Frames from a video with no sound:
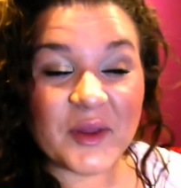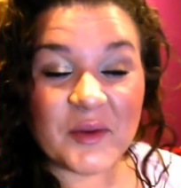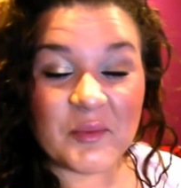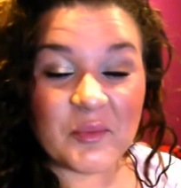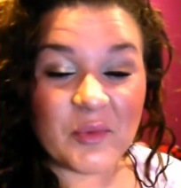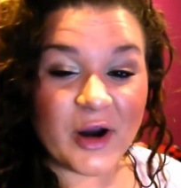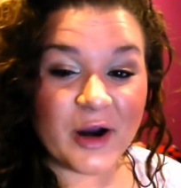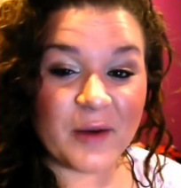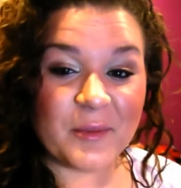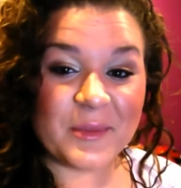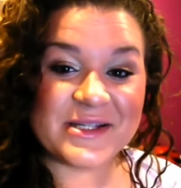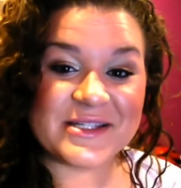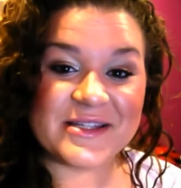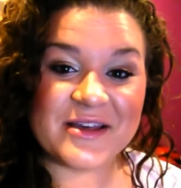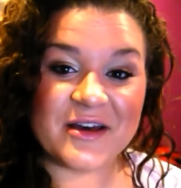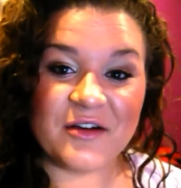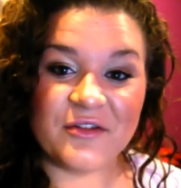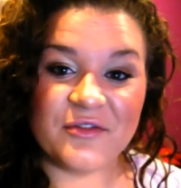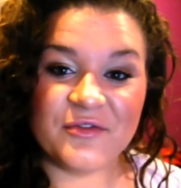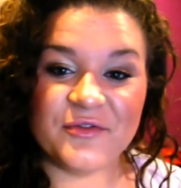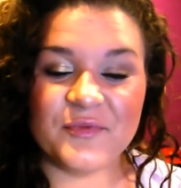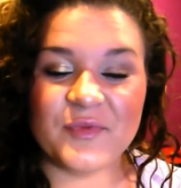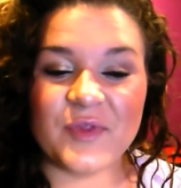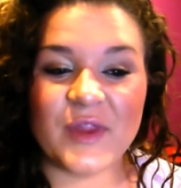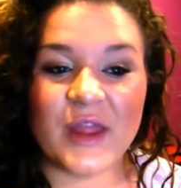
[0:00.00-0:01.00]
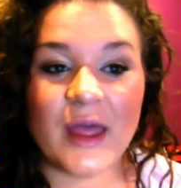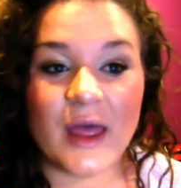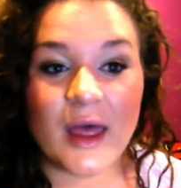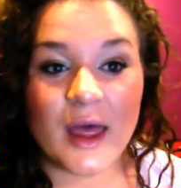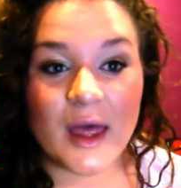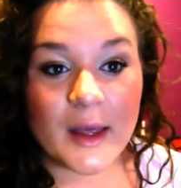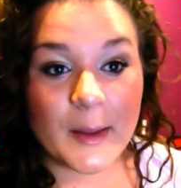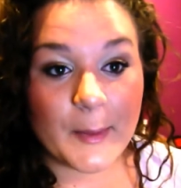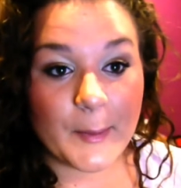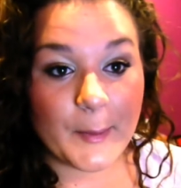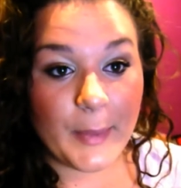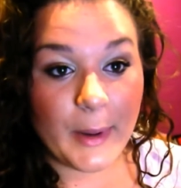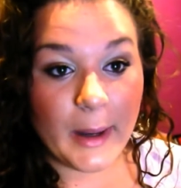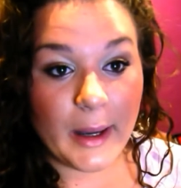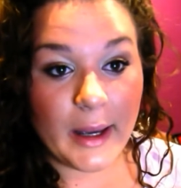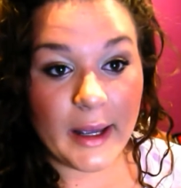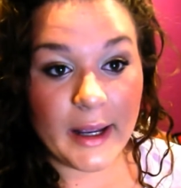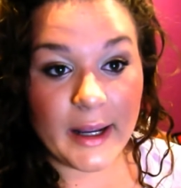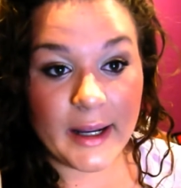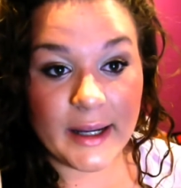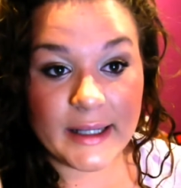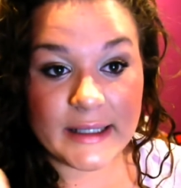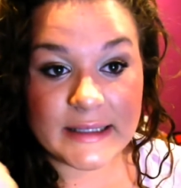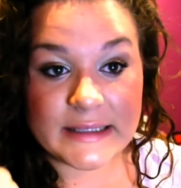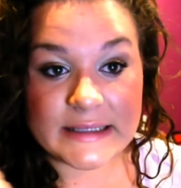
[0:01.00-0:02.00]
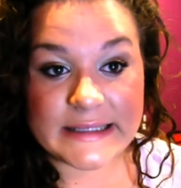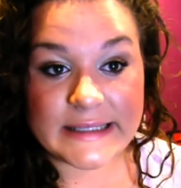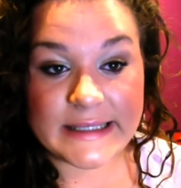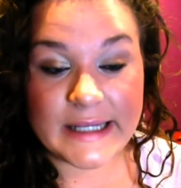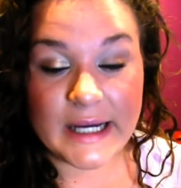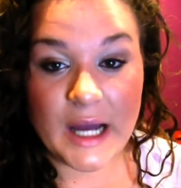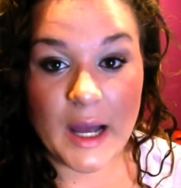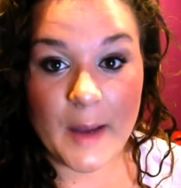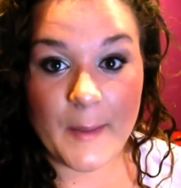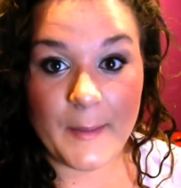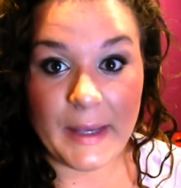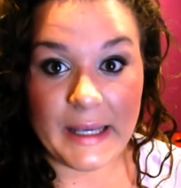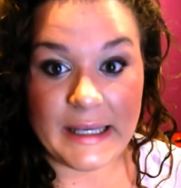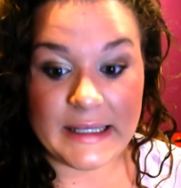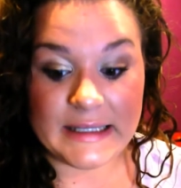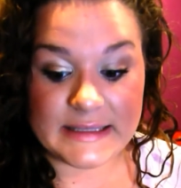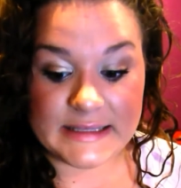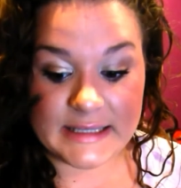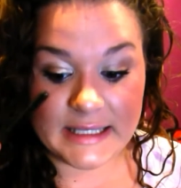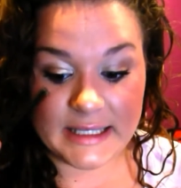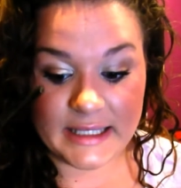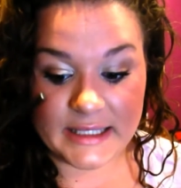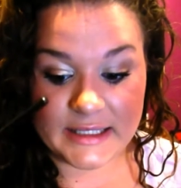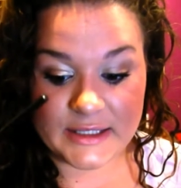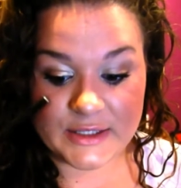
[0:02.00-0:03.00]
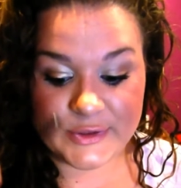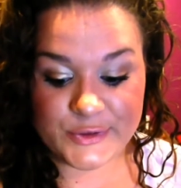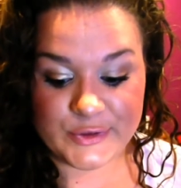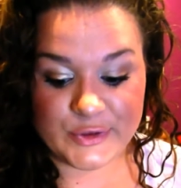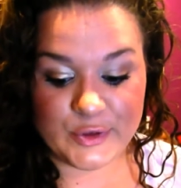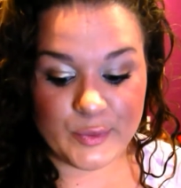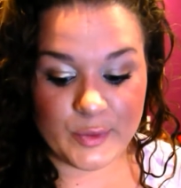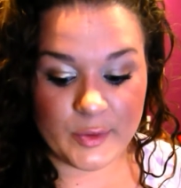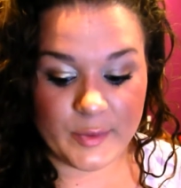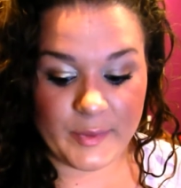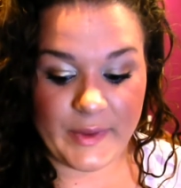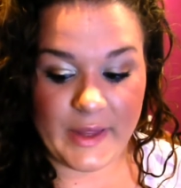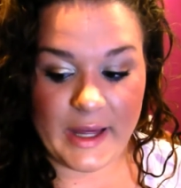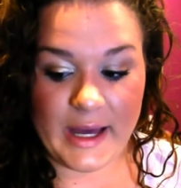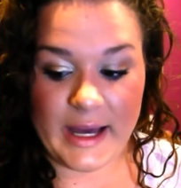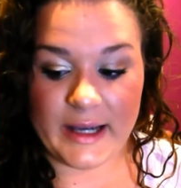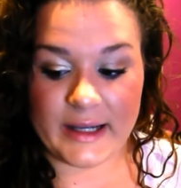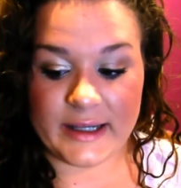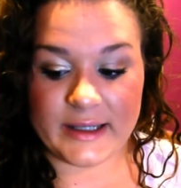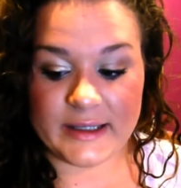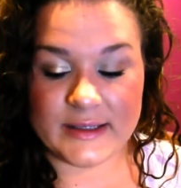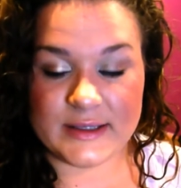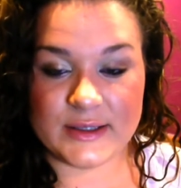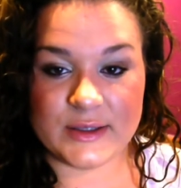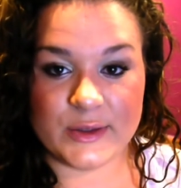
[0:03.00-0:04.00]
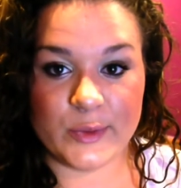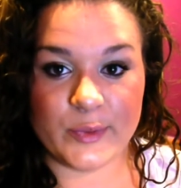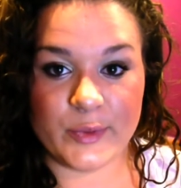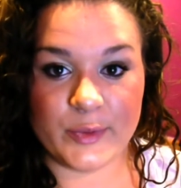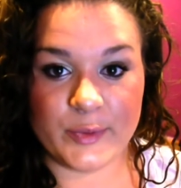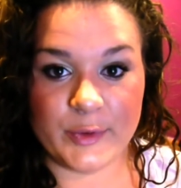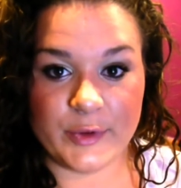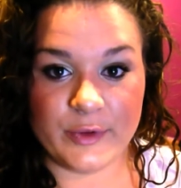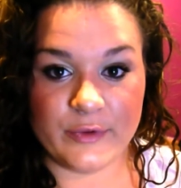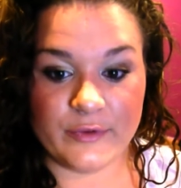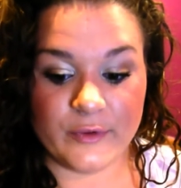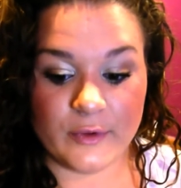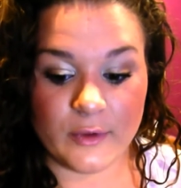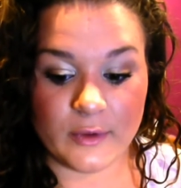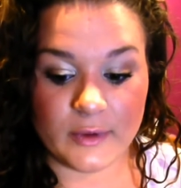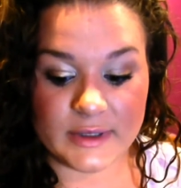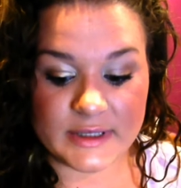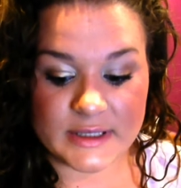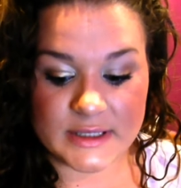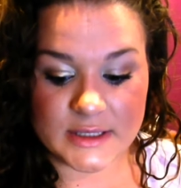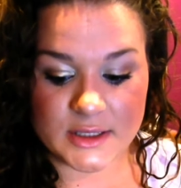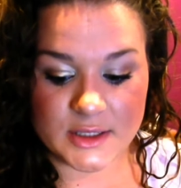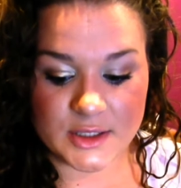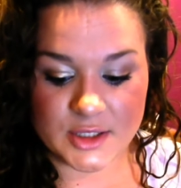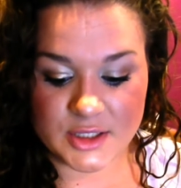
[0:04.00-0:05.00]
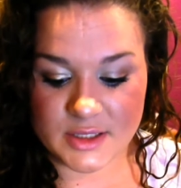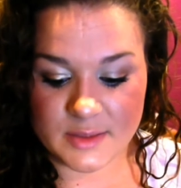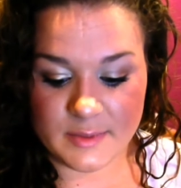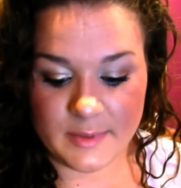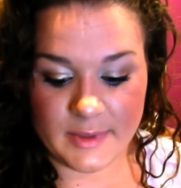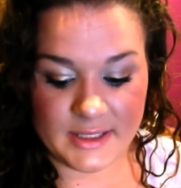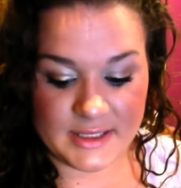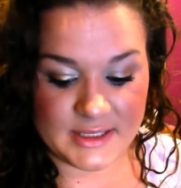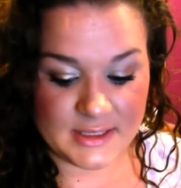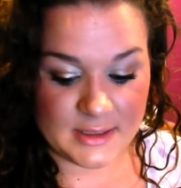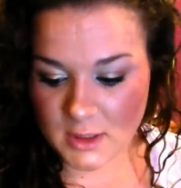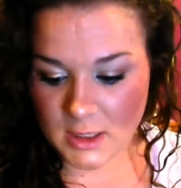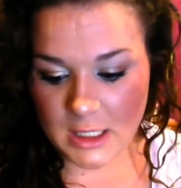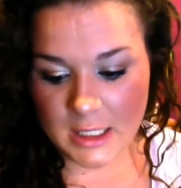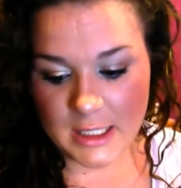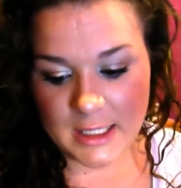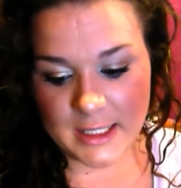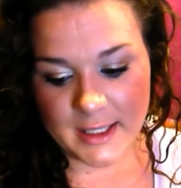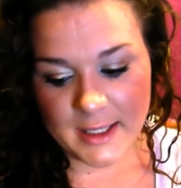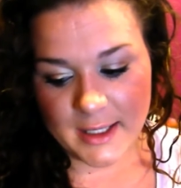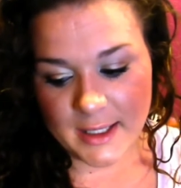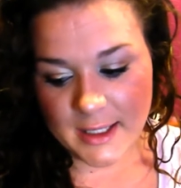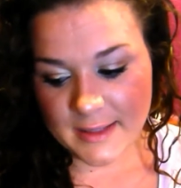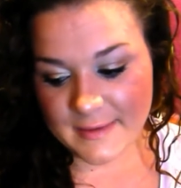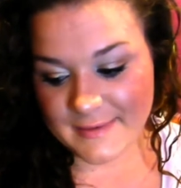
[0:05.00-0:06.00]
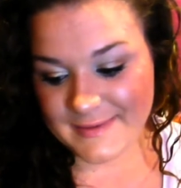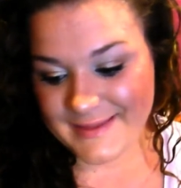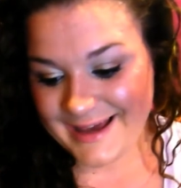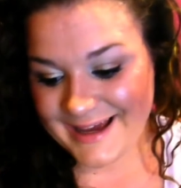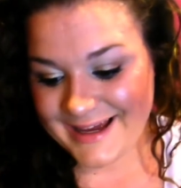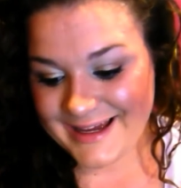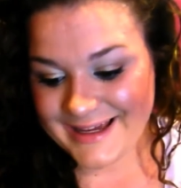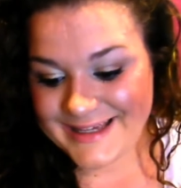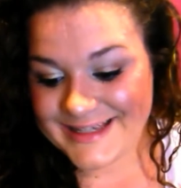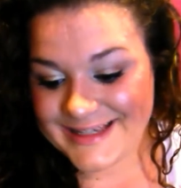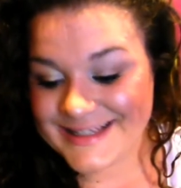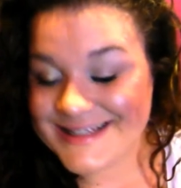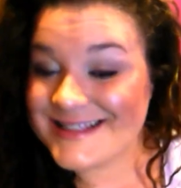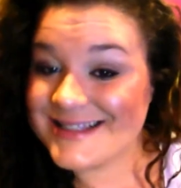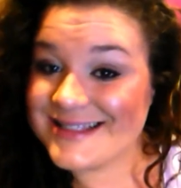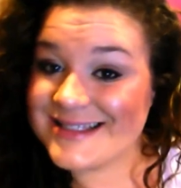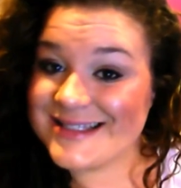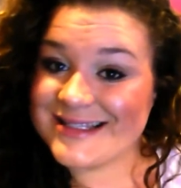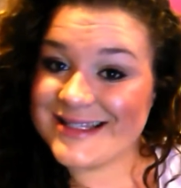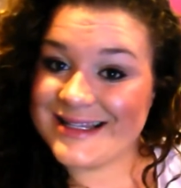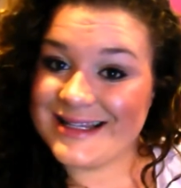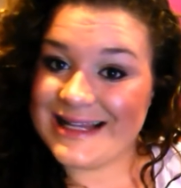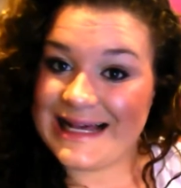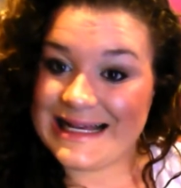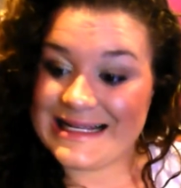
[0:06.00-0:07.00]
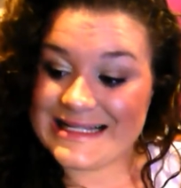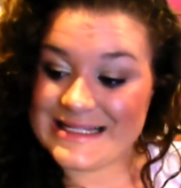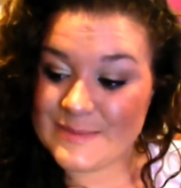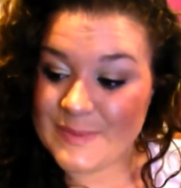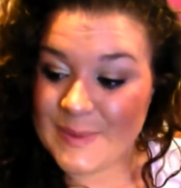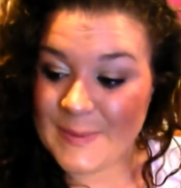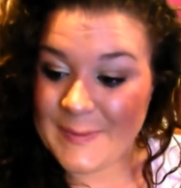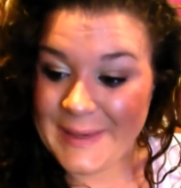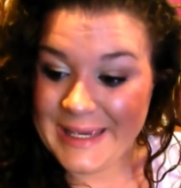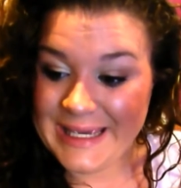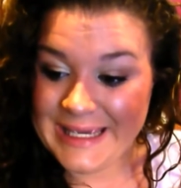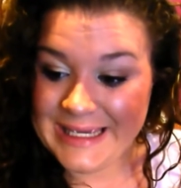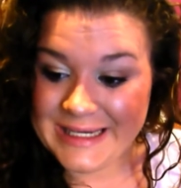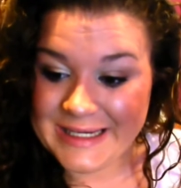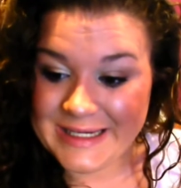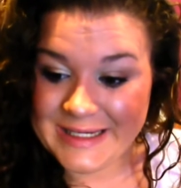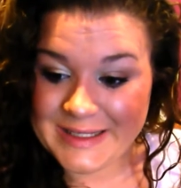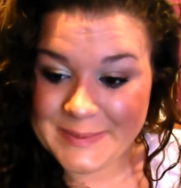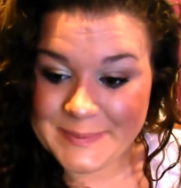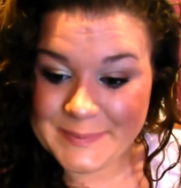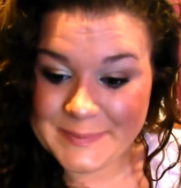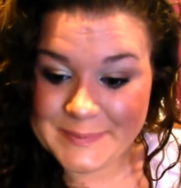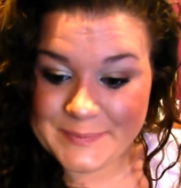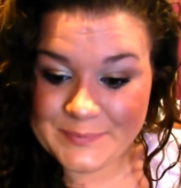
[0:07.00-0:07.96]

Proud of myself. But it's amazing. It's super black. It's super beautiful. It's just amazing. That is the last of my makeup.